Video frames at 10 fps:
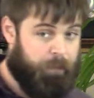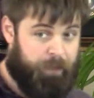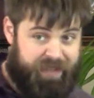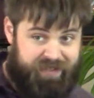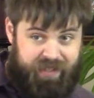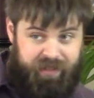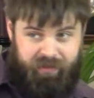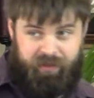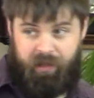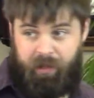busy
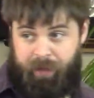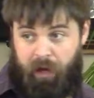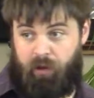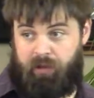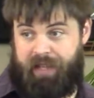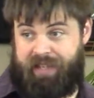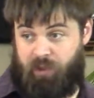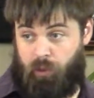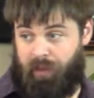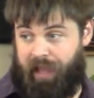about his
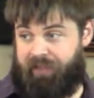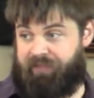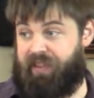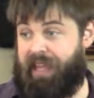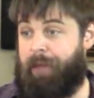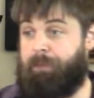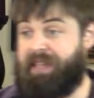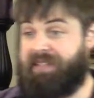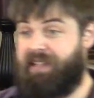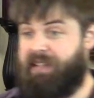own life,
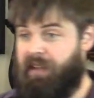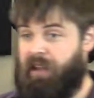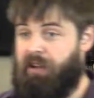busy,